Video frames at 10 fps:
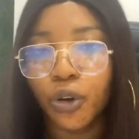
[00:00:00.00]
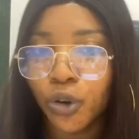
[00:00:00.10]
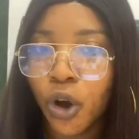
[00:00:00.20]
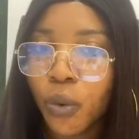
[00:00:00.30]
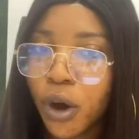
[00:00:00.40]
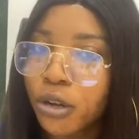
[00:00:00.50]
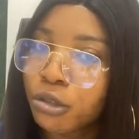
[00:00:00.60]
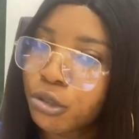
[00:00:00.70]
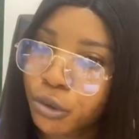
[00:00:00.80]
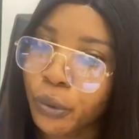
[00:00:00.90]
No
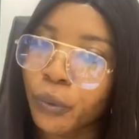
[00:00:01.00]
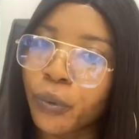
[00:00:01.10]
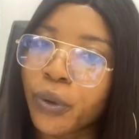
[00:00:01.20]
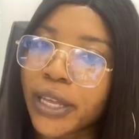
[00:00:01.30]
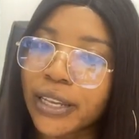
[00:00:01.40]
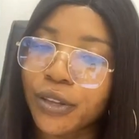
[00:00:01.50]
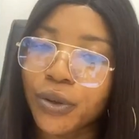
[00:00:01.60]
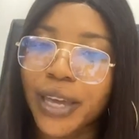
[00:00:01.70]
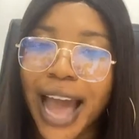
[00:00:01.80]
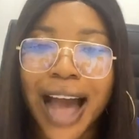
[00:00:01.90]
one school in the UK